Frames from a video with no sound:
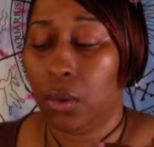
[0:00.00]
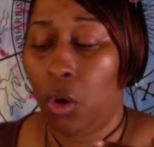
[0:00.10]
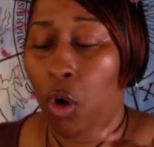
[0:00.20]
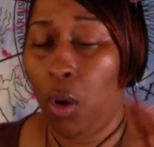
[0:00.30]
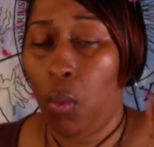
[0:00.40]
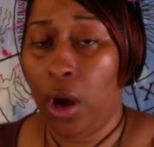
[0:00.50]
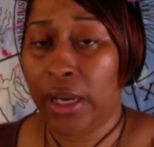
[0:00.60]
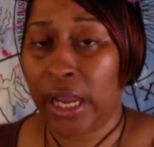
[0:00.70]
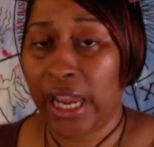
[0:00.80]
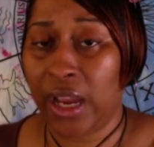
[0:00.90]
On one
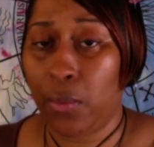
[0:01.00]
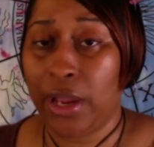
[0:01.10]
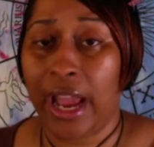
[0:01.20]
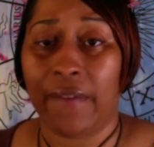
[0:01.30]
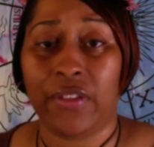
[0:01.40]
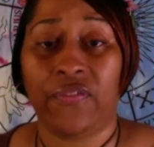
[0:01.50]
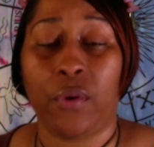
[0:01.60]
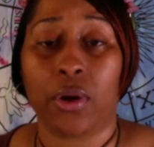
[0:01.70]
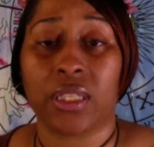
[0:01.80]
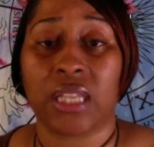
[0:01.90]
hand, we have the
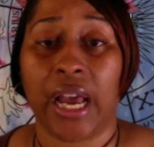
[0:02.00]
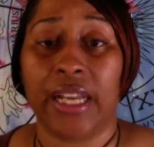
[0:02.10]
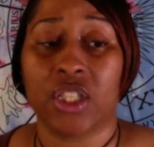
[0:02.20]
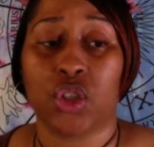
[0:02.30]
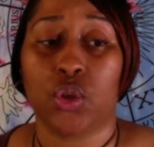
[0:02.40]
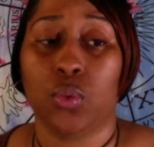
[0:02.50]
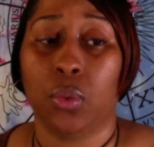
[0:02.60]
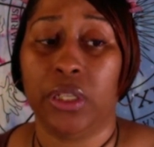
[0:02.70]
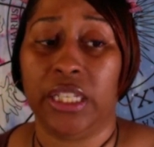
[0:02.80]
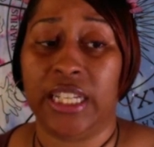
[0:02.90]
foresight to do what
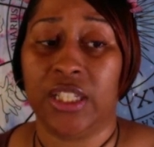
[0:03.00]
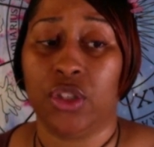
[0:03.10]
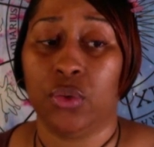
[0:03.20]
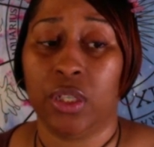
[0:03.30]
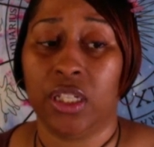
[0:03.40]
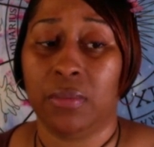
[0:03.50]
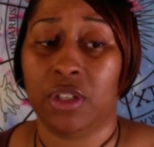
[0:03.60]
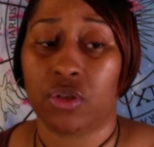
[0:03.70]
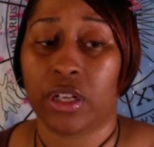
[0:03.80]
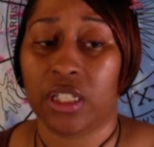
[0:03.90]
we need to do and
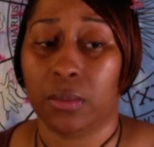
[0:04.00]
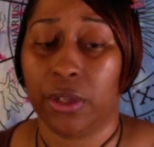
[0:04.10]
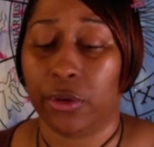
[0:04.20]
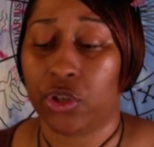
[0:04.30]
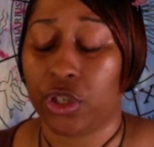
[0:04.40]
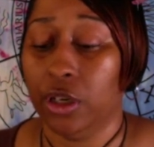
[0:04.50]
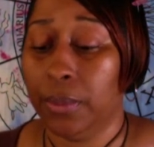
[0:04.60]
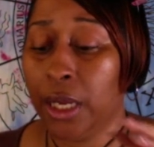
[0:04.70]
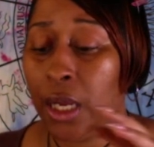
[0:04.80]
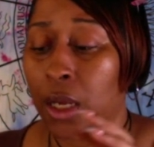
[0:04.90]
demonstrate some leadership.
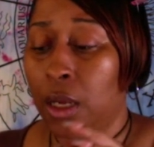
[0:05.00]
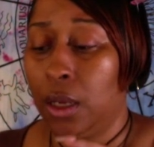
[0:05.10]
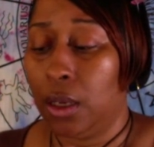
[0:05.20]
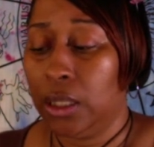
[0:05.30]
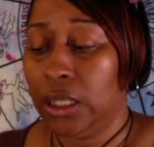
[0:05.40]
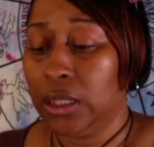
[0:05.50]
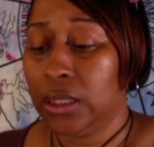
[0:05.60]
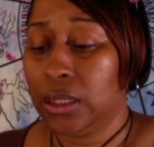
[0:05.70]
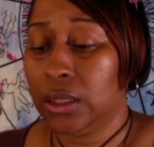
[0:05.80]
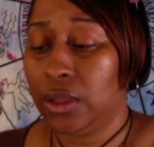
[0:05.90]

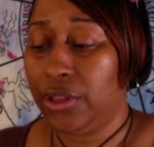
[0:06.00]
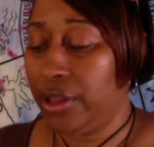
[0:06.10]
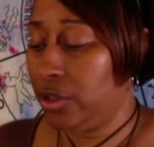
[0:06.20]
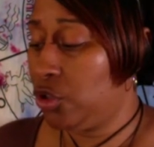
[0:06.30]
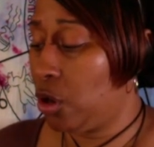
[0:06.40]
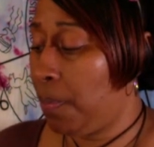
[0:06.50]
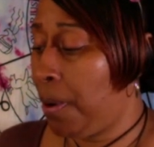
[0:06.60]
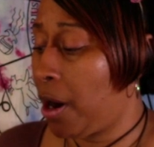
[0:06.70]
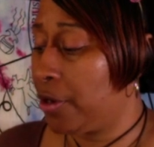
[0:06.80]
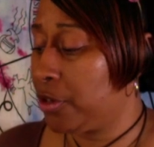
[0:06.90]
The, your
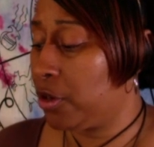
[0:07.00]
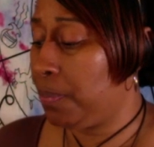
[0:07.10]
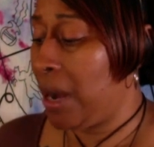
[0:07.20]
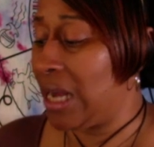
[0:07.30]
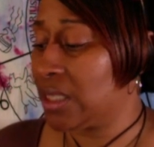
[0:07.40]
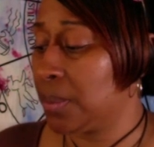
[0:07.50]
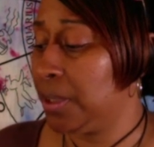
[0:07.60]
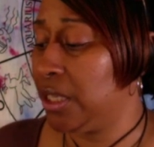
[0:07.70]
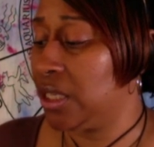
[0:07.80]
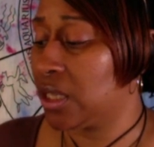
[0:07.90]
partner
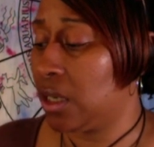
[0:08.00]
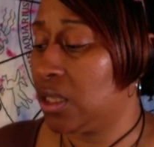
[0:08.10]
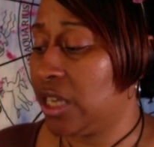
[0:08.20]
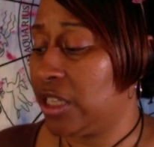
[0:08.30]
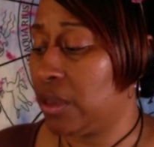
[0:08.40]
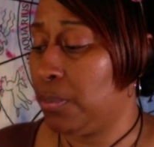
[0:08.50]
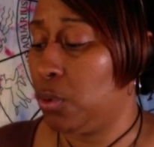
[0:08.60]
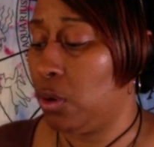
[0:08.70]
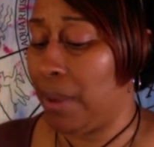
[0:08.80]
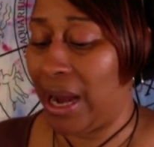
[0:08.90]
possibly is going to take the
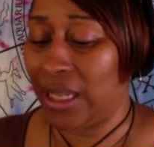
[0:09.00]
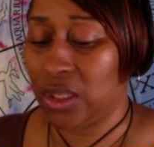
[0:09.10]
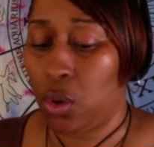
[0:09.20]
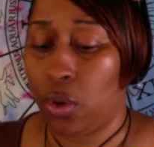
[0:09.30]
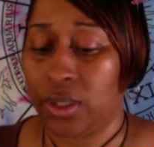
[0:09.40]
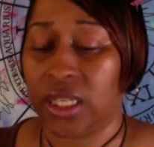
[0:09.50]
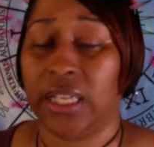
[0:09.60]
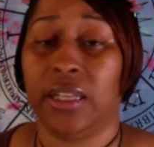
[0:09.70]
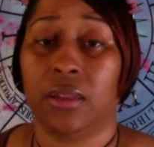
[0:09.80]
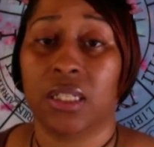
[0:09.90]
bull by its horns and
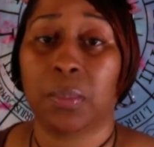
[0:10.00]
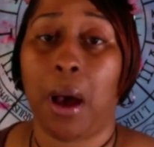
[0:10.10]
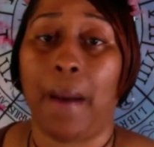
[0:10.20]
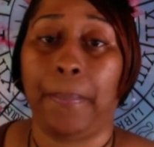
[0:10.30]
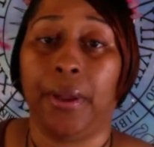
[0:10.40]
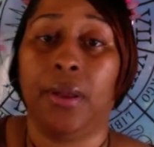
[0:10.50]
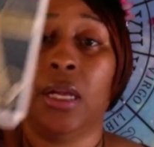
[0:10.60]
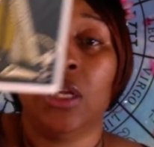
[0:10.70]
get this popping.